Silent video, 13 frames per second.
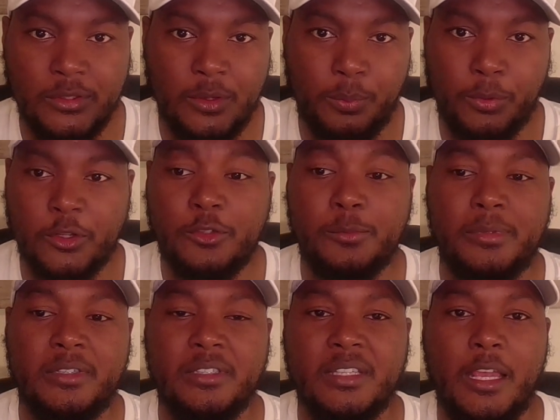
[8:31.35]
The
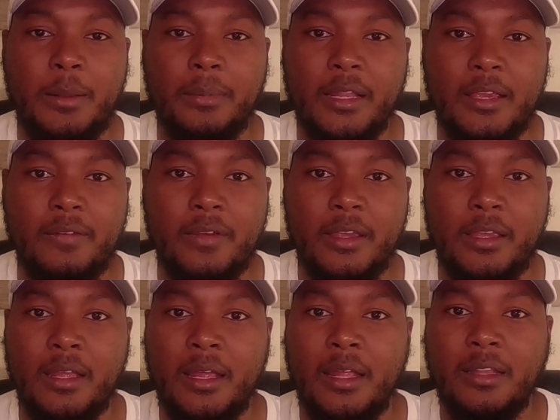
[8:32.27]
principals keep
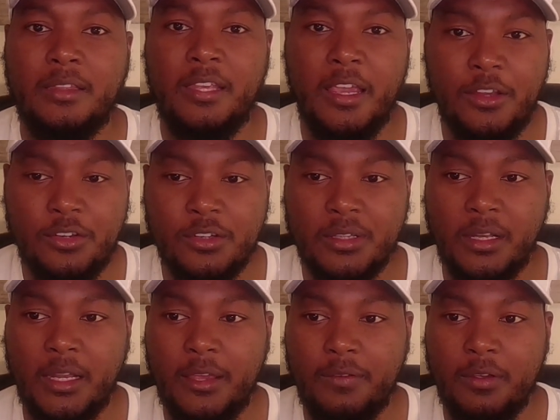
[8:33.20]
leaving. Teachers are
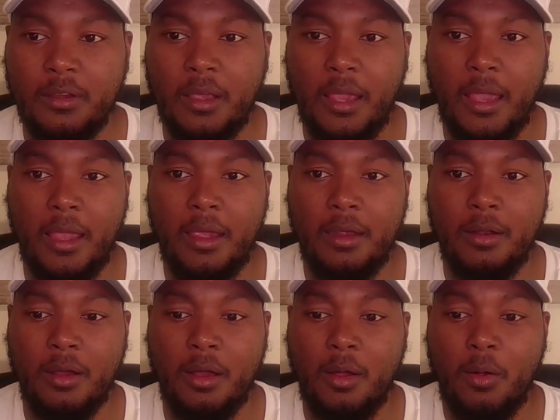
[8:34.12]
leaving. And
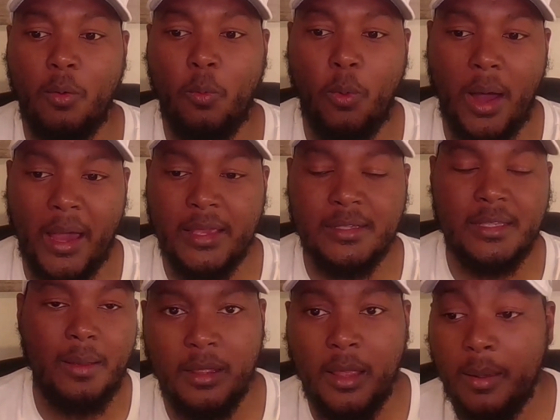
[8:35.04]
why is
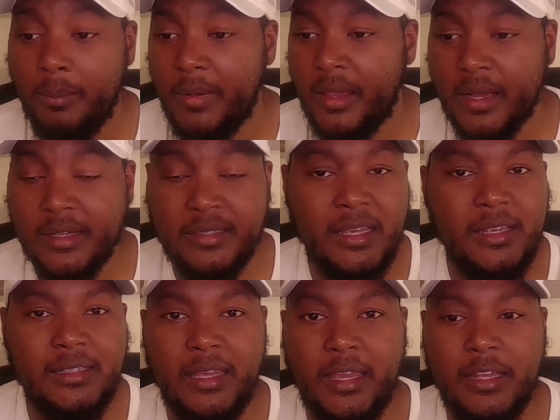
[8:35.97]
that? Because
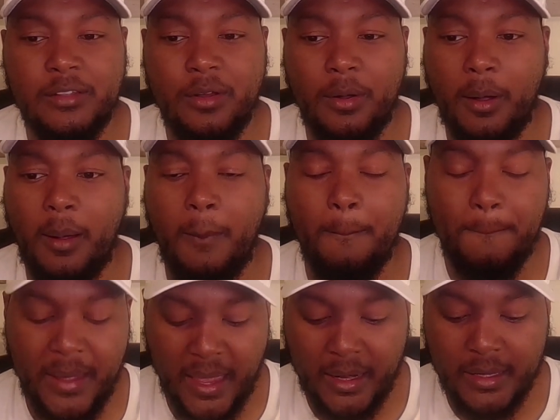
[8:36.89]
these kids are
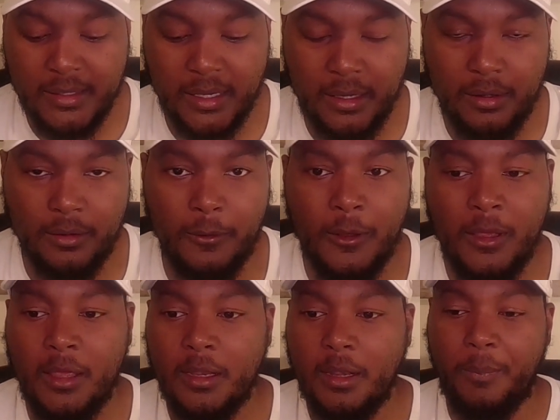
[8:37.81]
bad as hell.
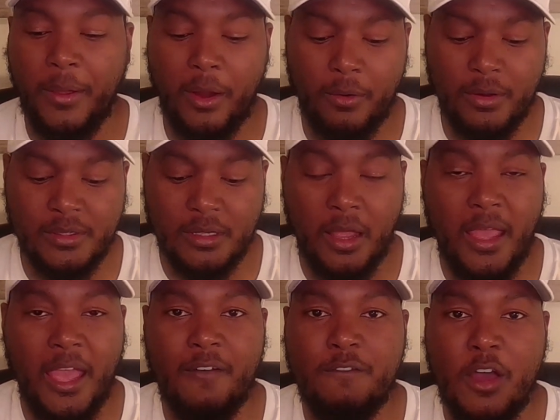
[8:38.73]
The parents
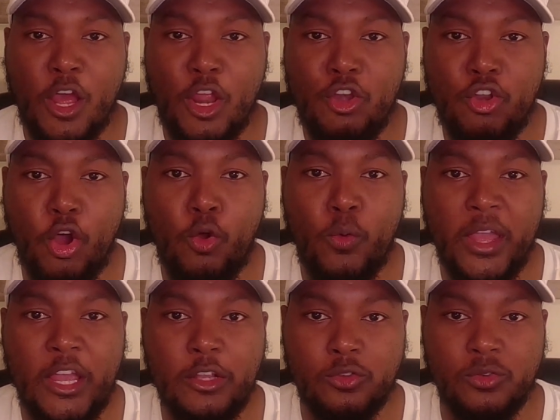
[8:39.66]
have no
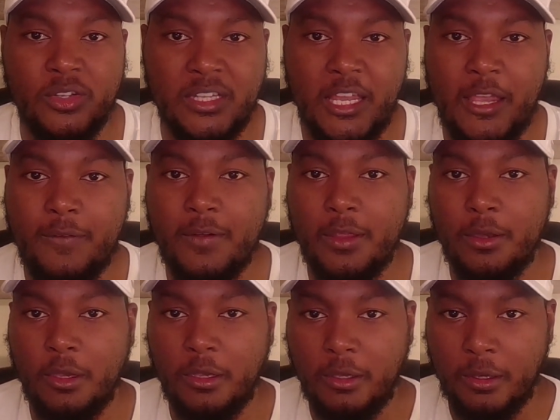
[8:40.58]
interest,
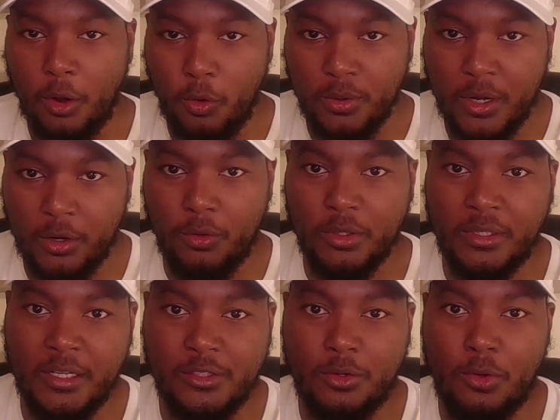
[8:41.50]
even though they're going to
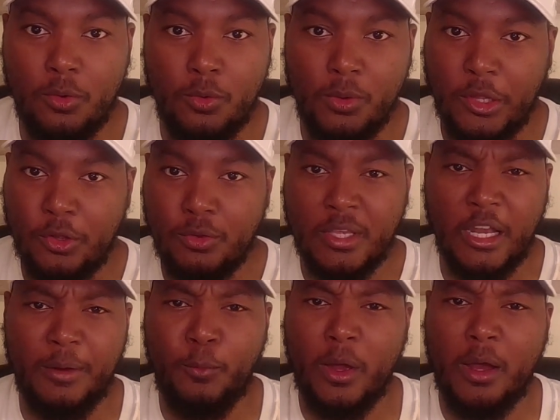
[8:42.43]
the school and you tell
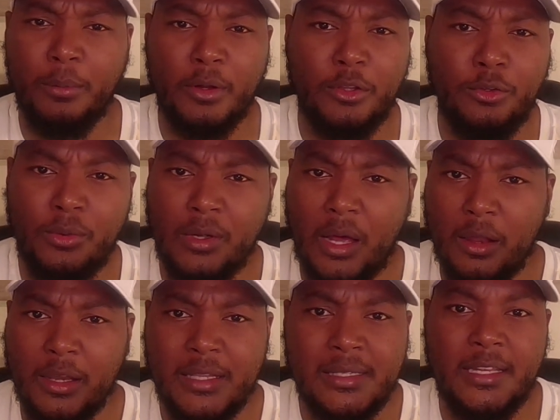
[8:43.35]
them, well, I'm going to do all
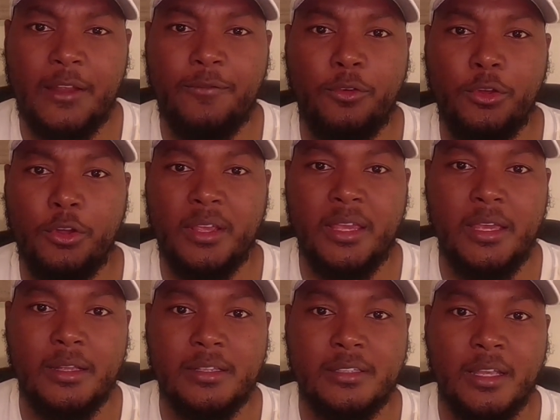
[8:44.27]
this and that for your
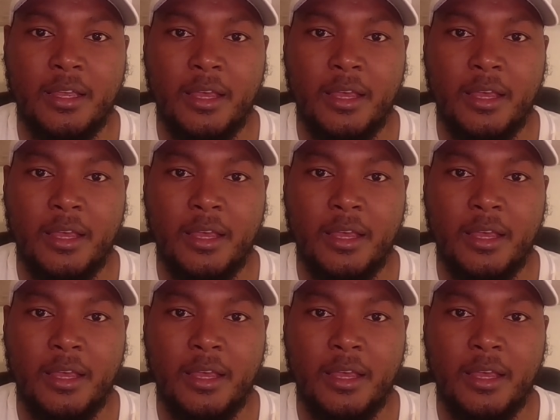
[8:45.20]
kids.